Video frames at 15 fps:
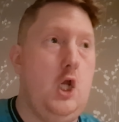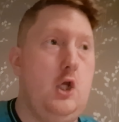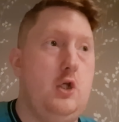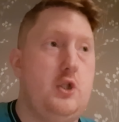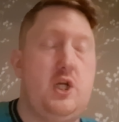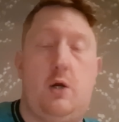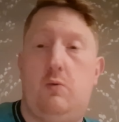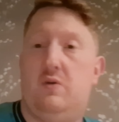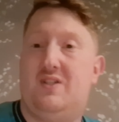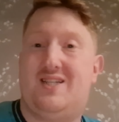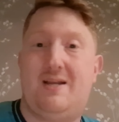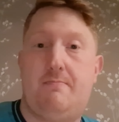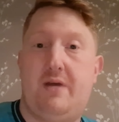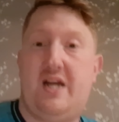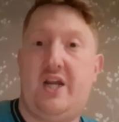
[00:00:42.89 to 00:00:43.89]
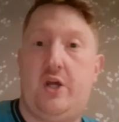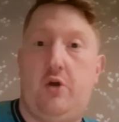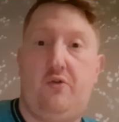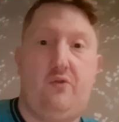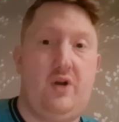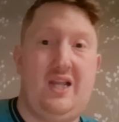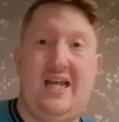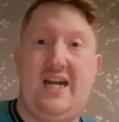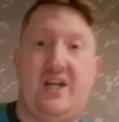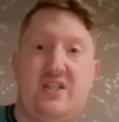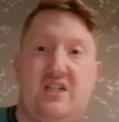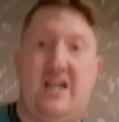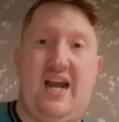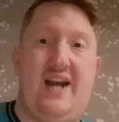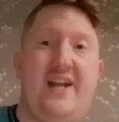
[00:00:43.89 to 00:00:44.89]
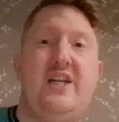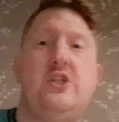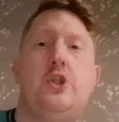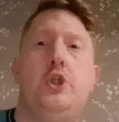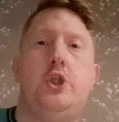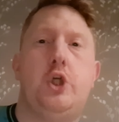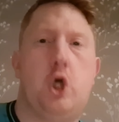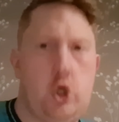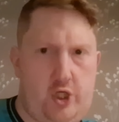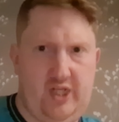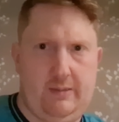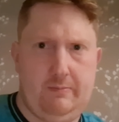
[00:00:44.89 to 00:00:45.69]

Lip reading: So sit back, relax, and enjoy